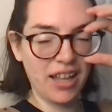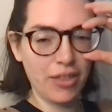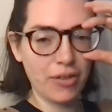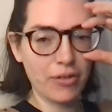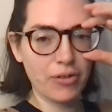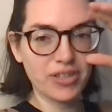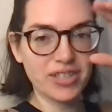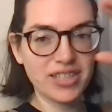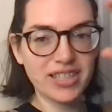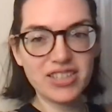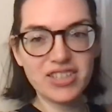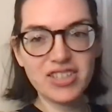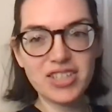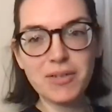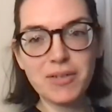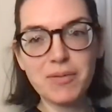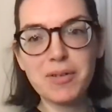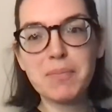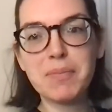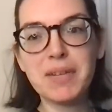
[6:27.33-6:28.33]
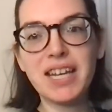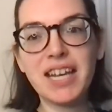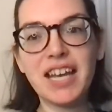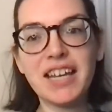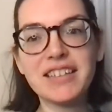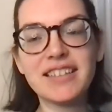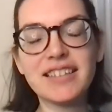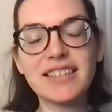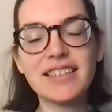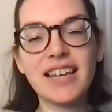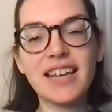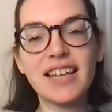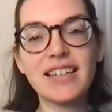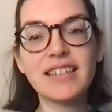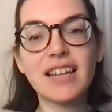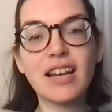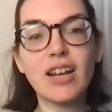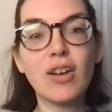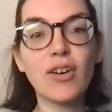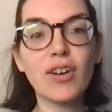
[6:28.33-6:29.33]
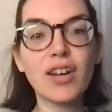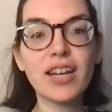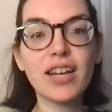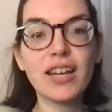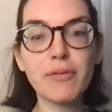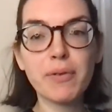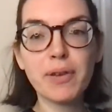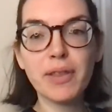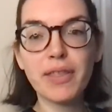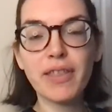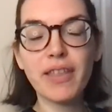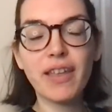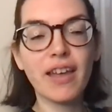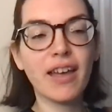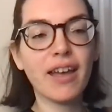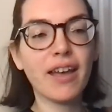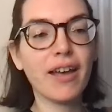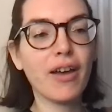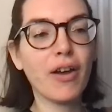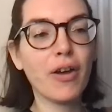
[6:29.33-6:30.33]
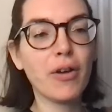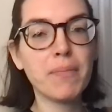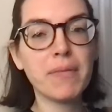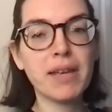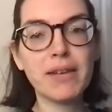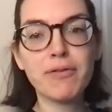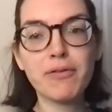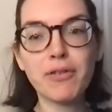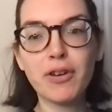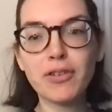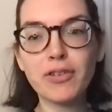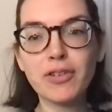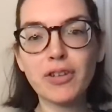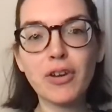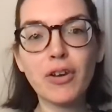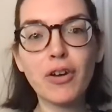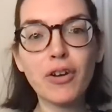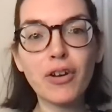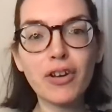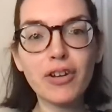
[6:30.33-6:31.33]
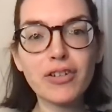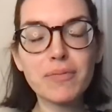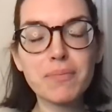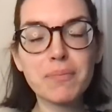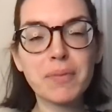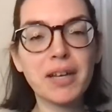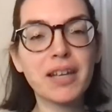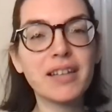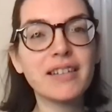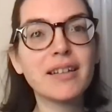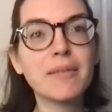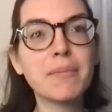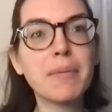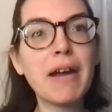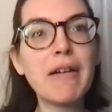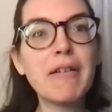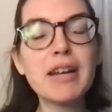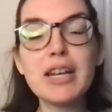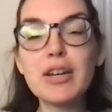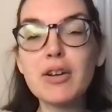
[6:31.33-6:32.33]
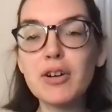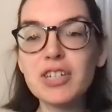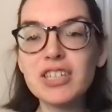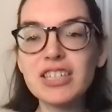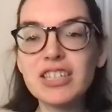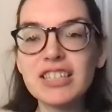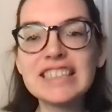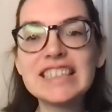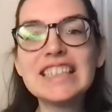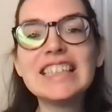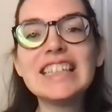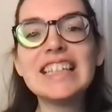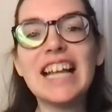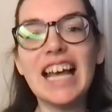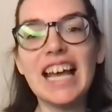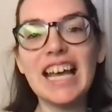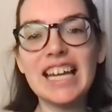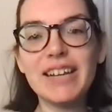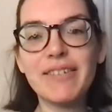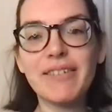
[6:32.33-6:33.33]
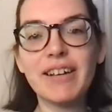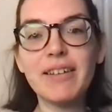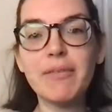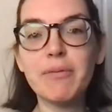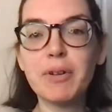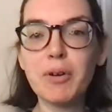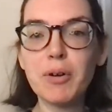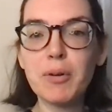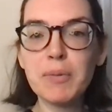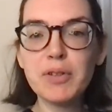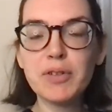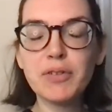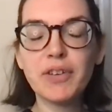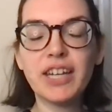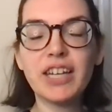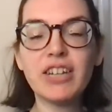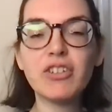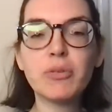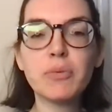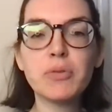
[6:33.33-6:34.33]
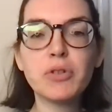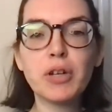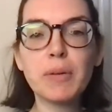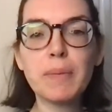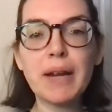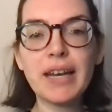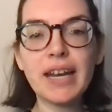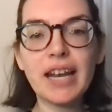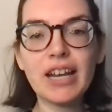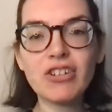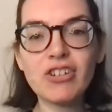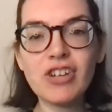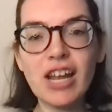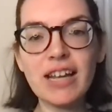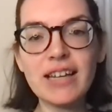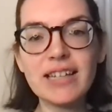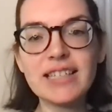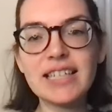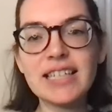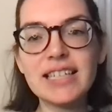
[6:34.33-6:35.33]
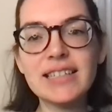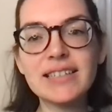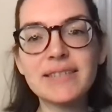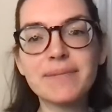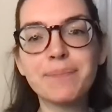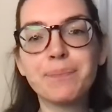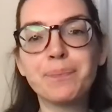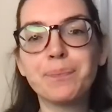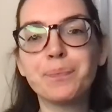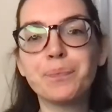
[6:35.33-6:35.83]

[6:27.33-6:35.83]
Thought she would be entertained long enough with homemade frozen yogurt, but apparently not. Anyway, we're almost finished. We're talking about nationalities.